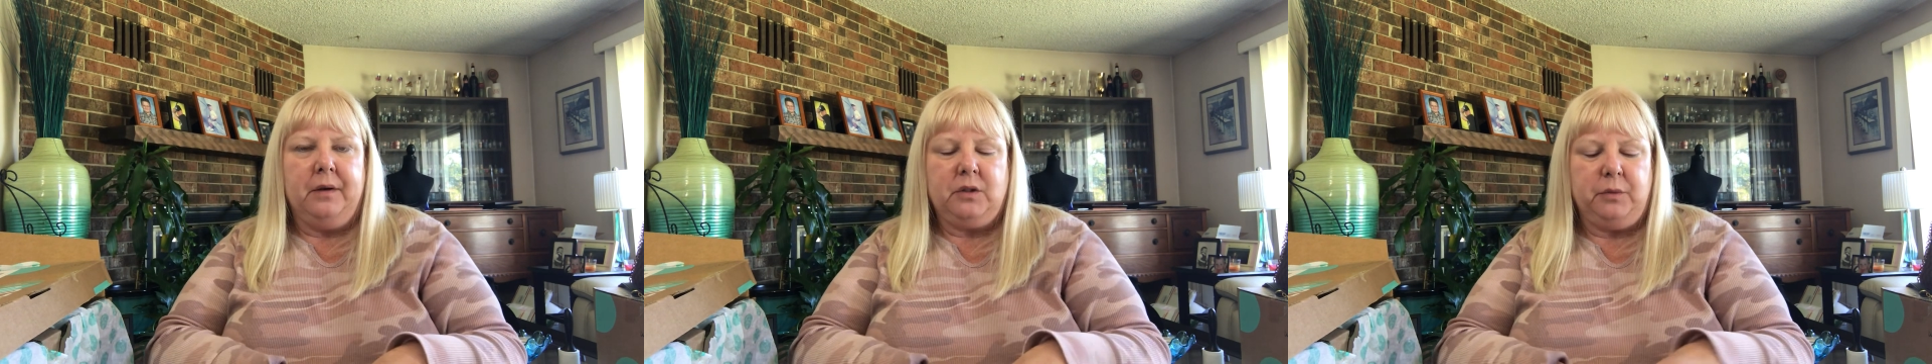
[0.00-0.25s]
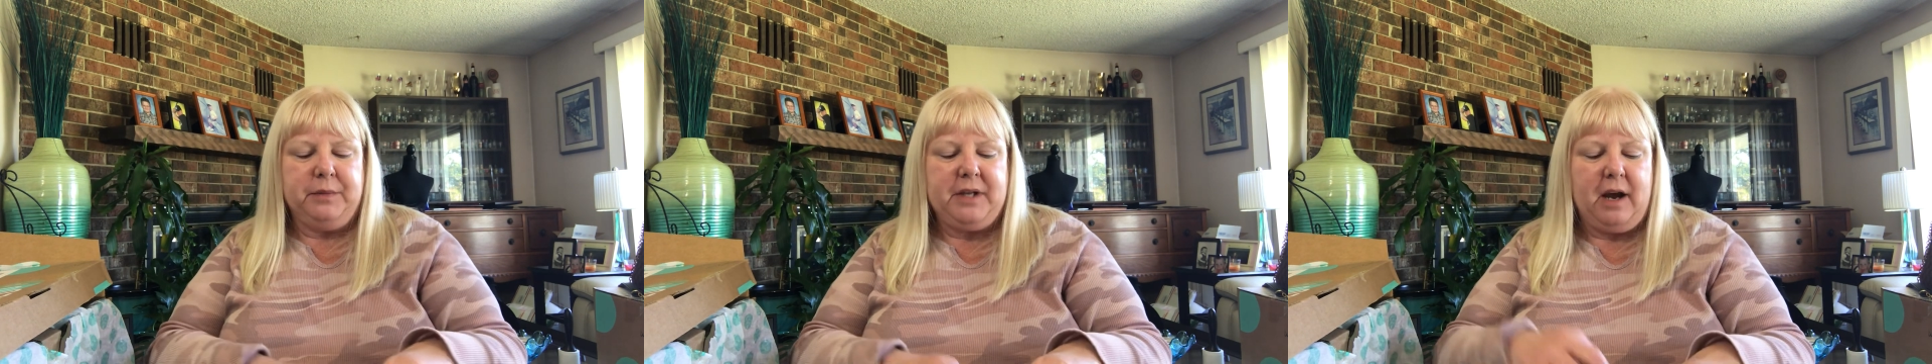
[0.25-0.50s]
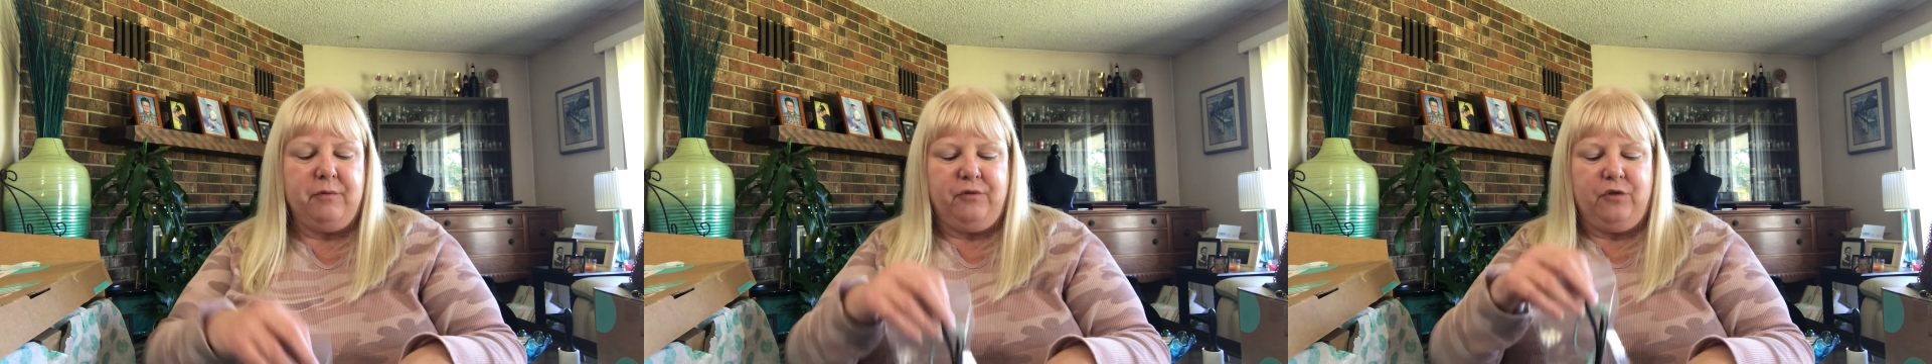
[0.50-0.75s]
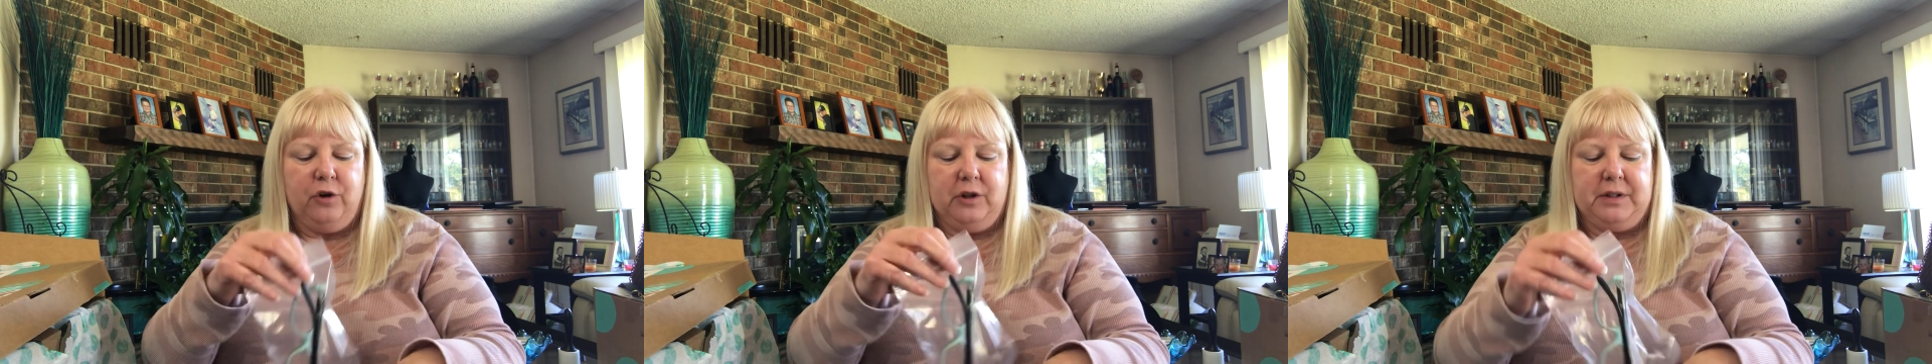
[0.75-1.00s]
some Tom
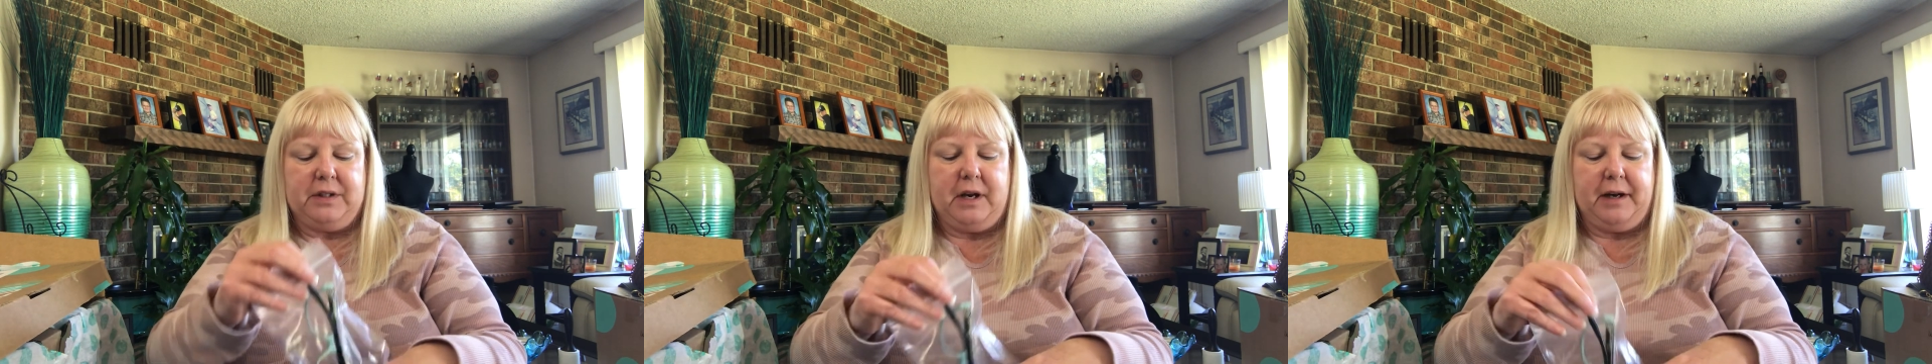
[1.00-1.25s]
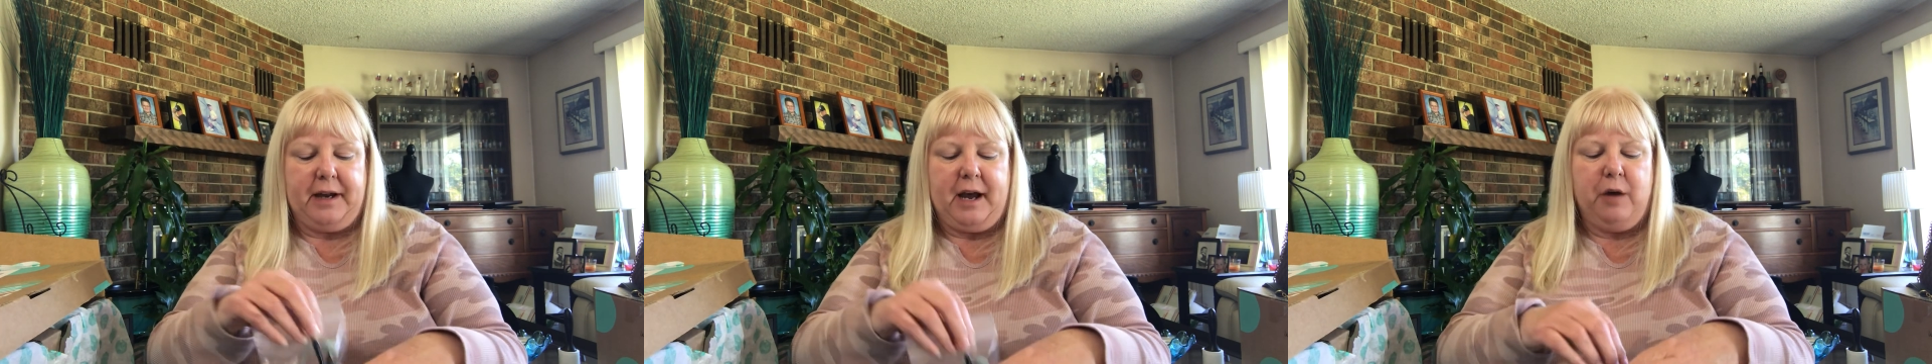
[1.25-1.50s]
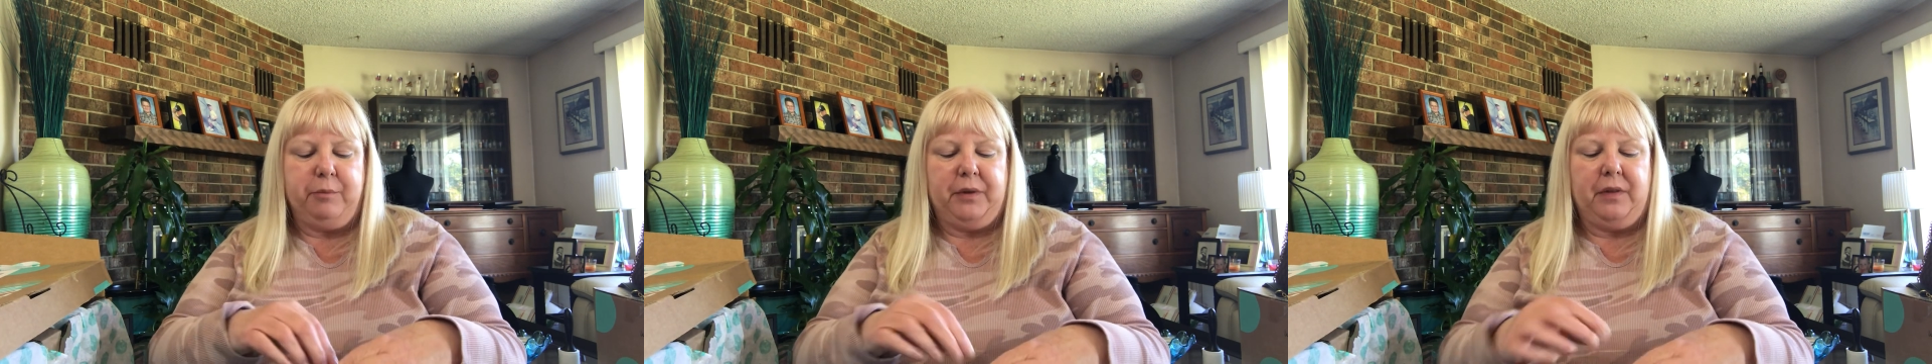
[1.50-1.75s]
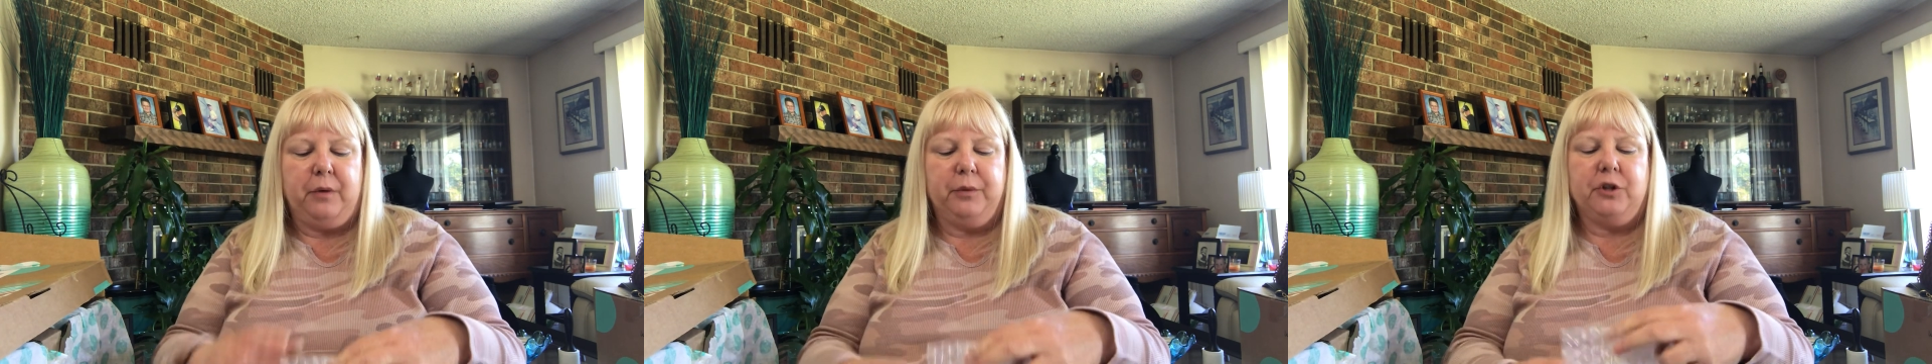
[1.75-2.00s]
Fords that I got, but
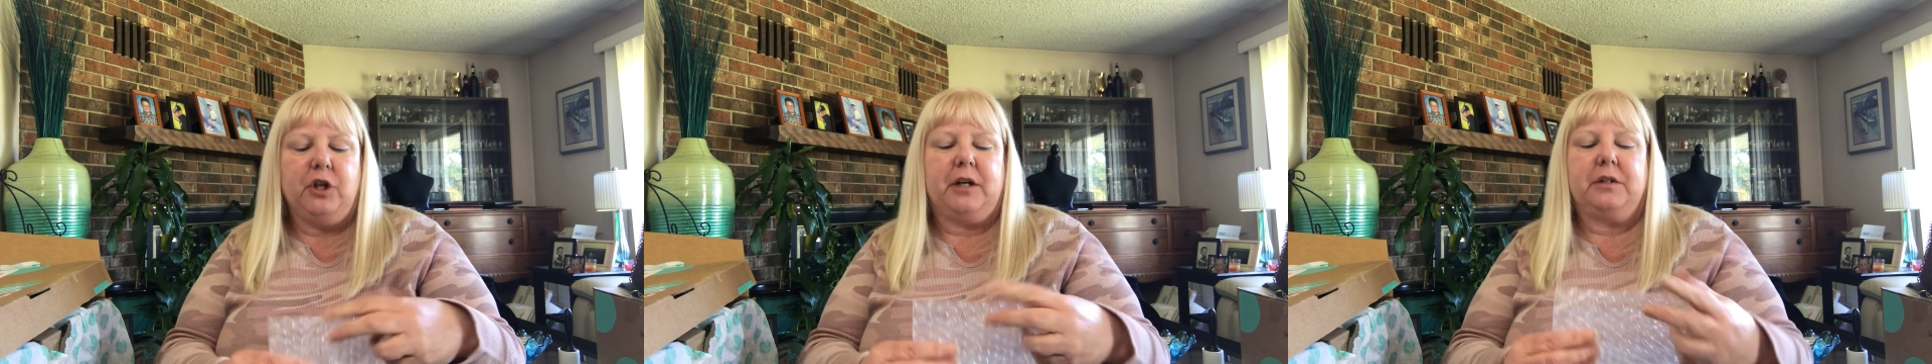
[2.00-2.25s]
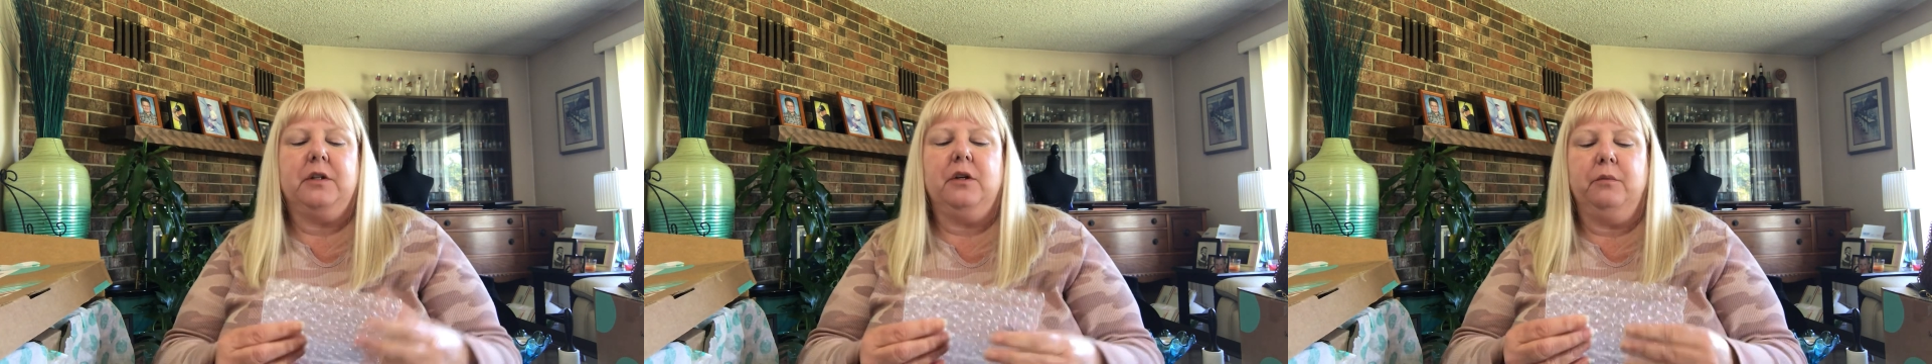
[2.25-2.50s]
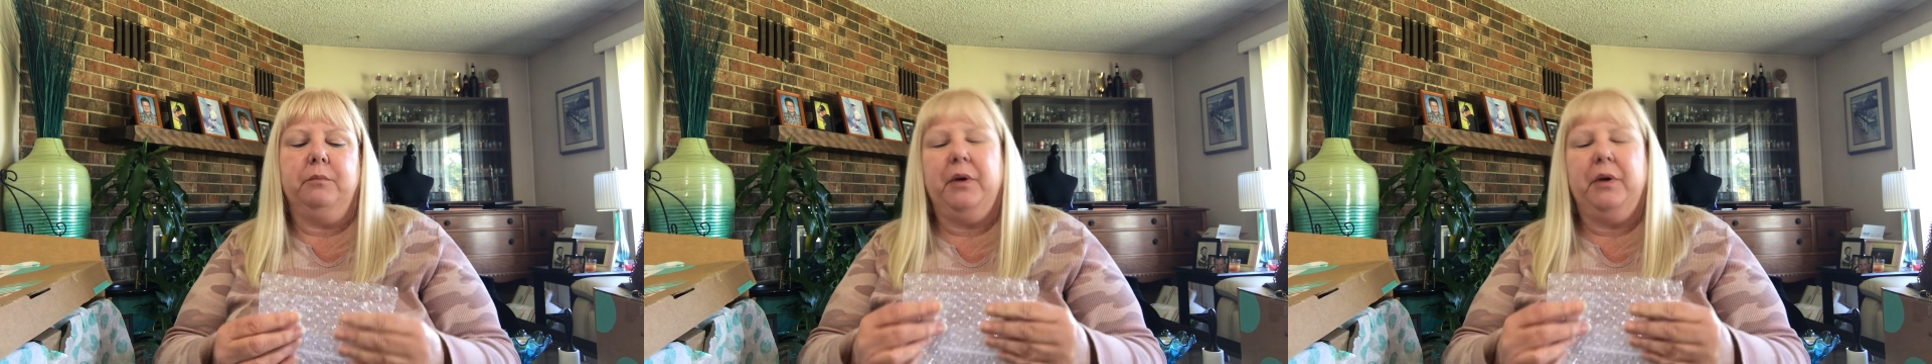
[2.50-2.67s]
they rejected them.